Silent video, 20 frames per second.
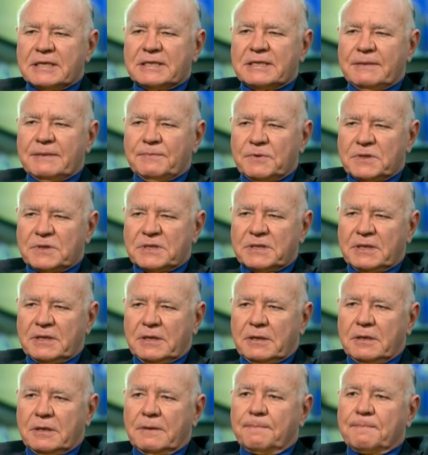estimates
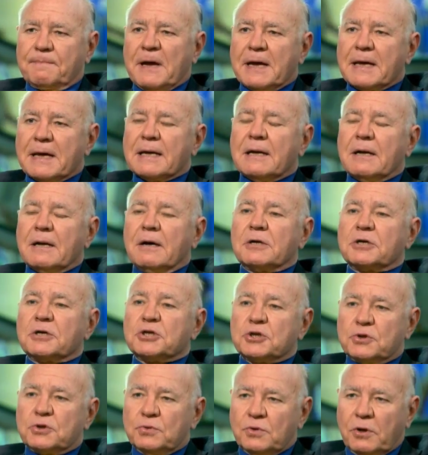are by and
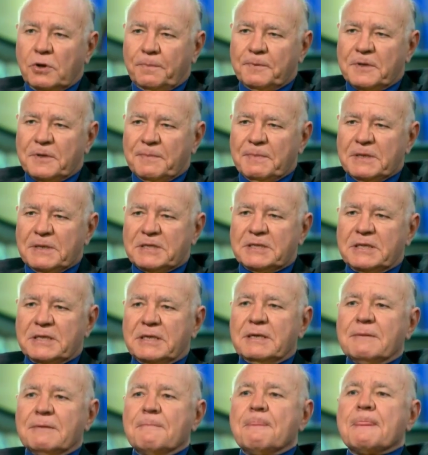large too
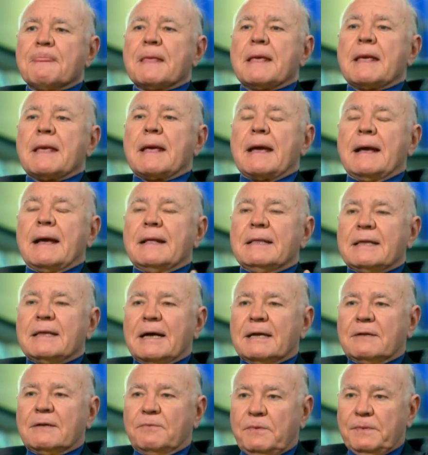optimistic, and
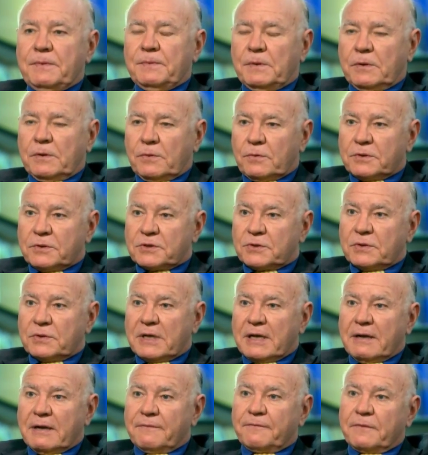that we will also
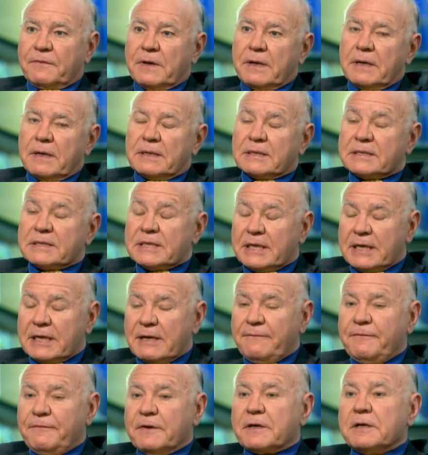have
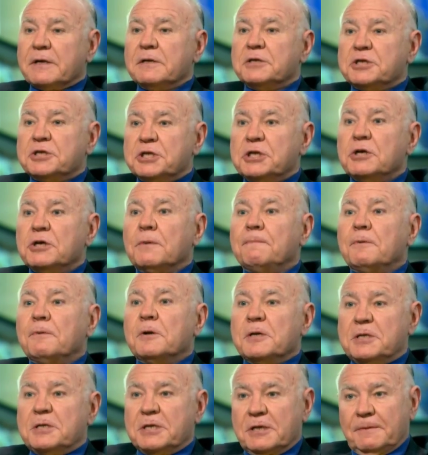significant
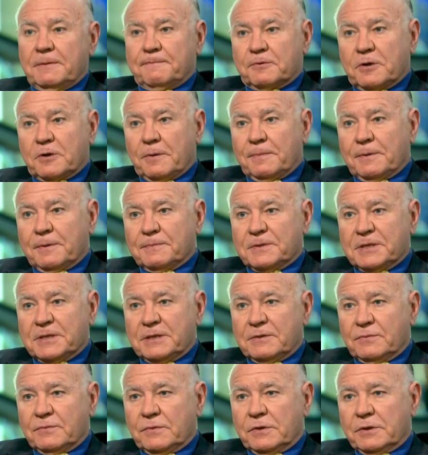geopolitical problems
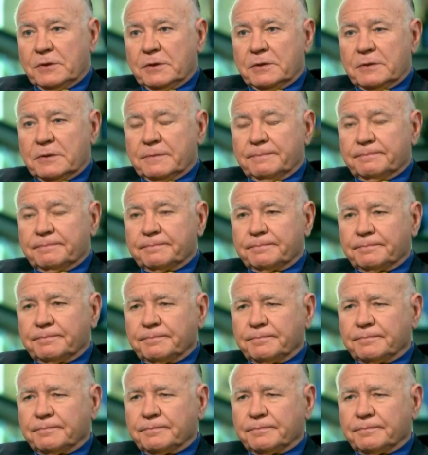in the world. But you